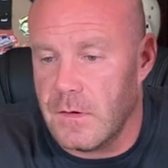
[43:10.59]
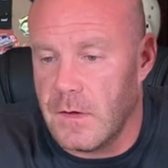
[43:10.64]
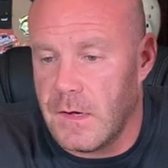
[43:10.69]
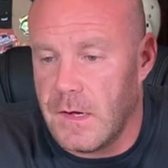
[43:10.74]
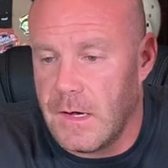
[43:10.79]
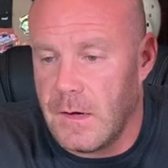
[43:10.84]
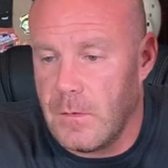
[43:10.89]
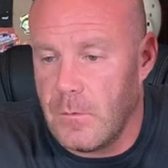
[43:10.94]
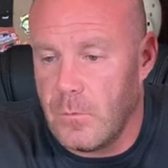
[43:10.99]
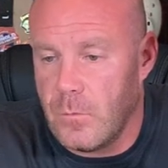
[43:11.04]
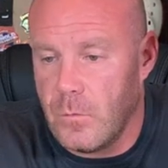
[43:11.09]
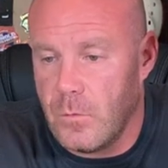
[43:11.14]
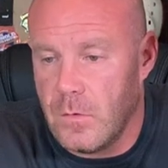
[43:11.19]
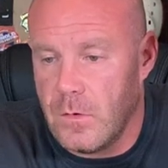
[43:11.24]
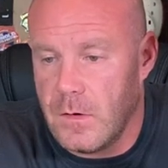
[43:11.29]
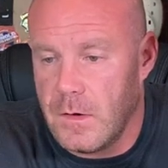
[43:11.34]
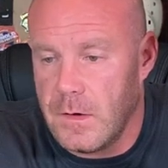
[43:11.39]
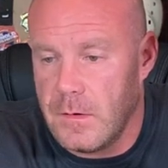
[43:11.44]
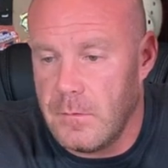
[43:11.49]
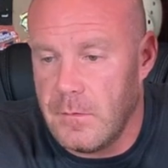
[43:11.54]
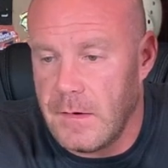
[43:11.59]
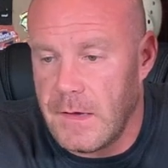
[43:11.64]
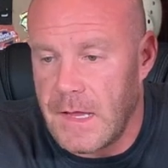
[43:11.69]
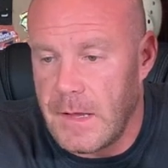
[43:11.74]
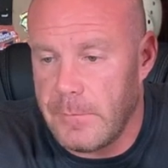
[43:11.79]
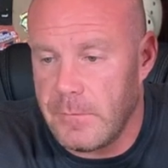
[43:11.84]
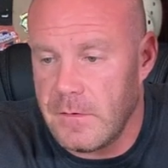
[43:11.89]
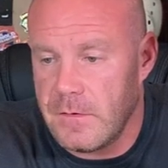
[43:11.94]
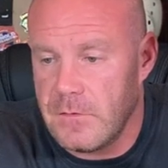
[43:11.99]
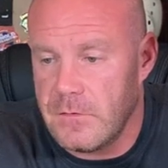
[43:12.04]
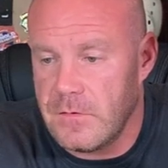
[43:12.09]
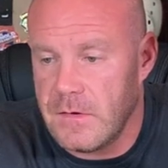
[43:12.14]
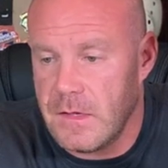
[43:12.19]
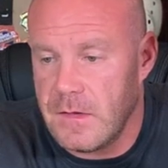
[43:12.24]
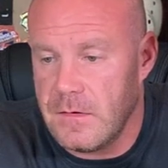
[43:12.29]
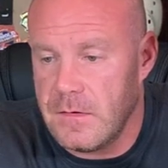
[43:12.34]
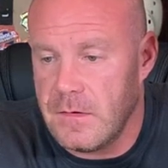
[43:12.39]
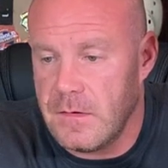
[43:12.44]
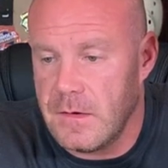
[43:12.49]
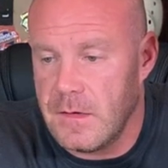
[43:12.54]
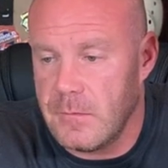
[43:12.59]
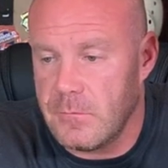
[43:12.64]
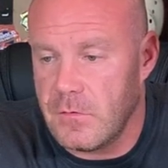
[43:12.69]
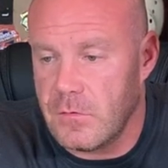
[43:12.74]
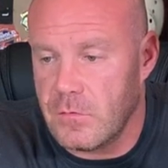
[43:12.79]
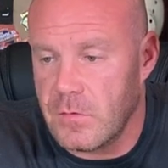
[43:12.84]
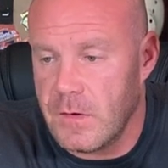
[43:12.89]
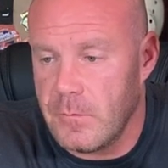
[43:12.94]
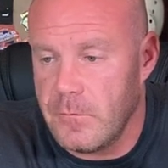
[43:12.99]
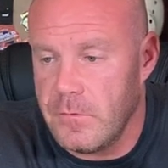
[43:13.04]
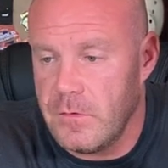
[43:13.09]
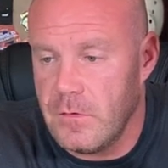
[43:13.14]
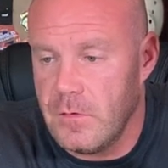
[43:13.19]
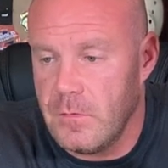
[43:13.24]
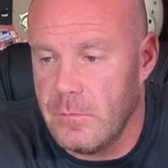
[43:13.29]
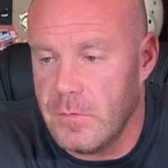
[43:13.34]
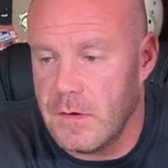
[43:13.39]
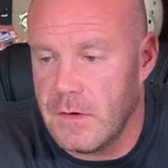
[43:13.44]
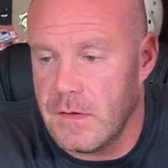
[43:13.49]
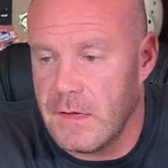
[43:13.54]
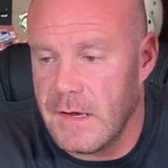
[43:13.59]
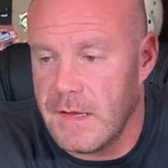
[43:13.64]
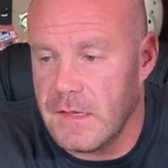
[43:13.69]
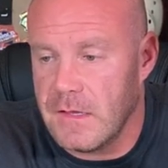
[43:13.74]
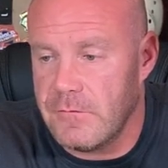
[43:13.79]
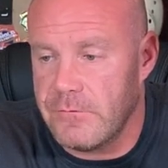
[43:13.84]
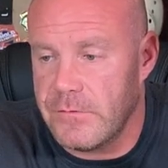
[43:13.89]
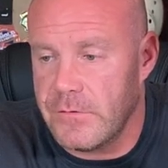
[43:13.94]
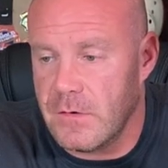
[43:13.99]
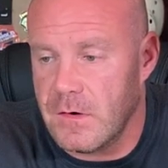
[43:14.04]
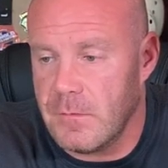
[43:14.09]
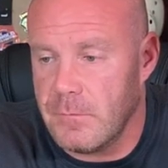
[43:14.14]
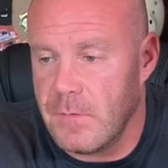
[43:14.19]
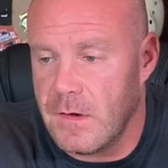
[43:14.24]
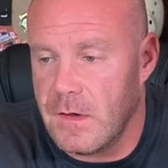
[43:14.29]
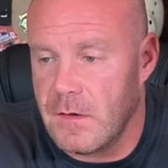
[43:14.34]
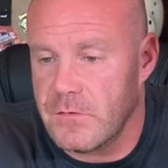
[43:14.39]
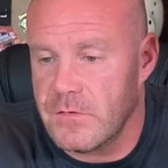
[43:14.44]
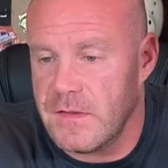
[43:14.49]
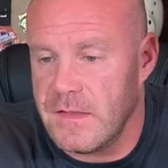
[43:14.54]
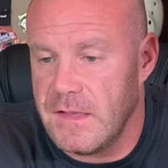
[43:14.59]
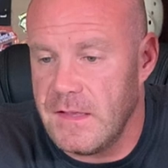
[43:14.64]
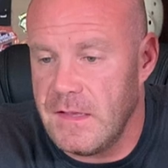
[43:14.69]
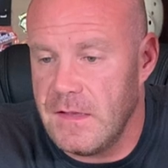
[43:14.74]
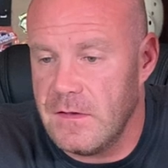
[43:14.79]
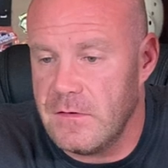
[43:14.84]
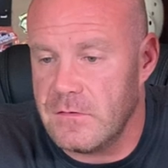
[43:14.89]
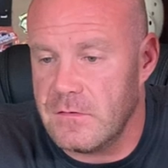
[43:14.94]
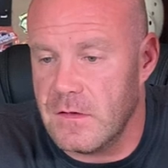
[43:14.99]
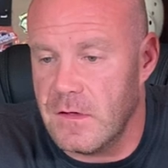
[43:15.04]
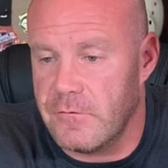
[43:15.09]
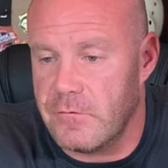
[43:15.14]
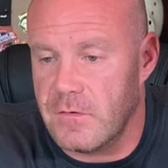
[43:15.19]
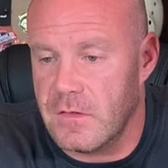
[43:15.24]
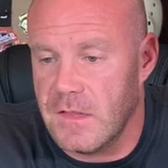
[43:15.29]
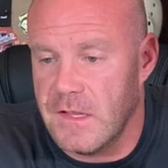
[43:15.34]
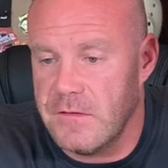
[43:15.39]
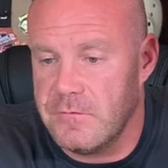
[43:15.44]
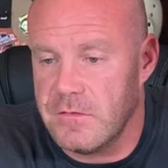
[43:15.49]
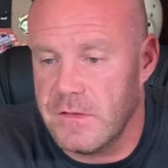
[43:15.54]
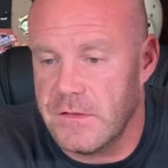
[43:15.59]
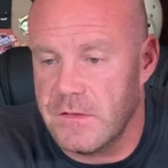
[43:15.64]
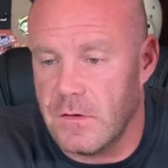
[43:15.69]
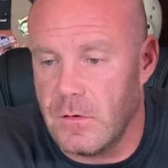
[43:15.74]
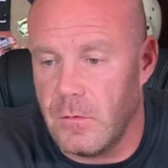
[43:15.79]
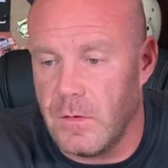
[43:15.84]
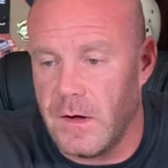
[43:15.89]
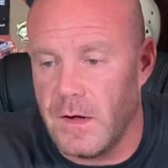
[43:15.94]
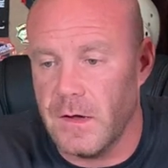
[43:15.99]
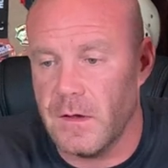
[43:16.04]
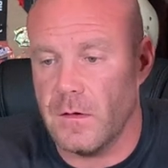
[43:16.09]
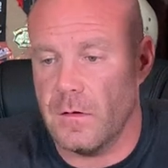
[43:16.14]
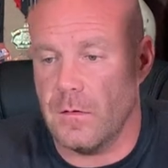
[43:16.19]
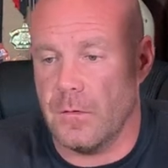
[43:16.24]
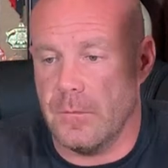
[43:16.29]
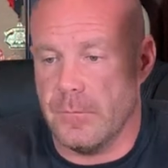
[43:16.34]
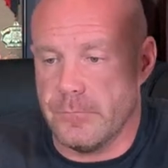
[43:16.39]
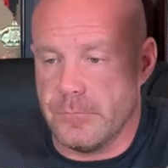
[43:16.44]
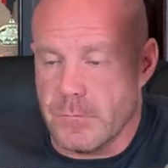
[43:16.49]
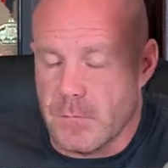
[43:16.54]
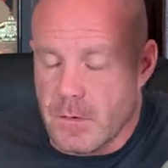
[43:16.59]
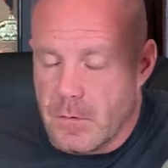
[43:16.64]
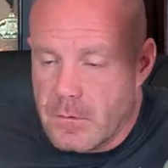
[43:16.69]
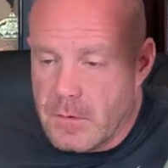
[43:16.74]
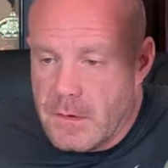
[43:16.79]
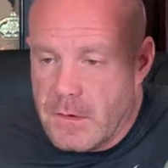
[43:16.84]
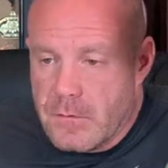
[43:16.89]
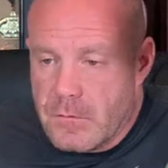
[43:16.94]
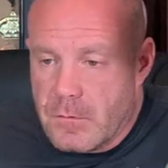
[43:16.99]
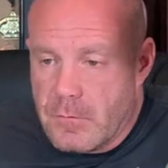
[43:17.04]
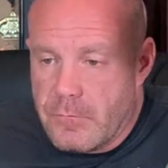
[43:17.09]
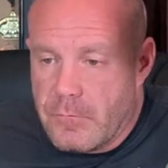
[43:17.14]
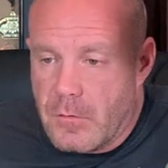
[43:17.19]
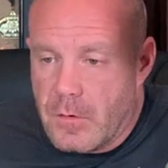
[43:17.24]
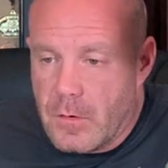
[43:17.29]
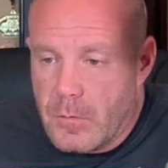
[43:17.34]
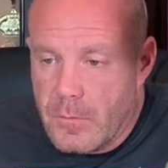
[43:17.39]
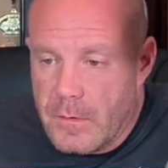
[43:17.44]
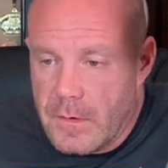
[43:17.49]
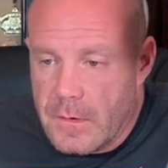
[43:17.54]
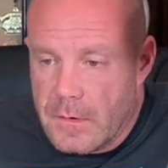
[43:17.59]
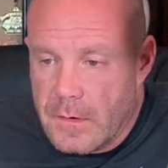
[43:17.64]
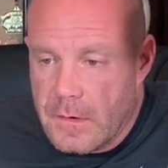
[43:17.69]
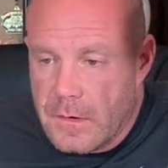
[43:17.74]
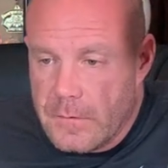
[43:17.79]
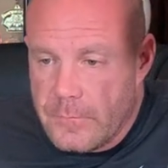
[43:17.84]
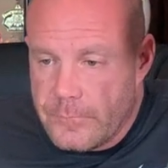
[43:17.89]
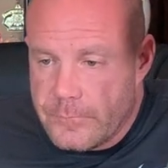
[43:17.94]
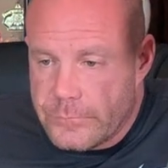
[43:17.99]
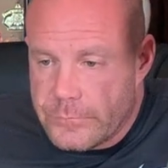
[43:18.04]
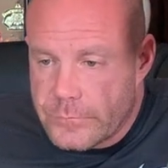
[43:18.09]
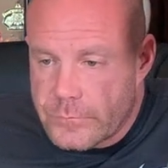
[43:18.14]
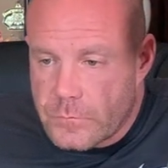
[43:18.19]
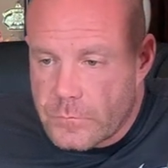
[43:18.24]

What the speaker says: I would happily send them to train with you, but I live 30 miles east of Cleveland, Ohio. Okay, so far away again.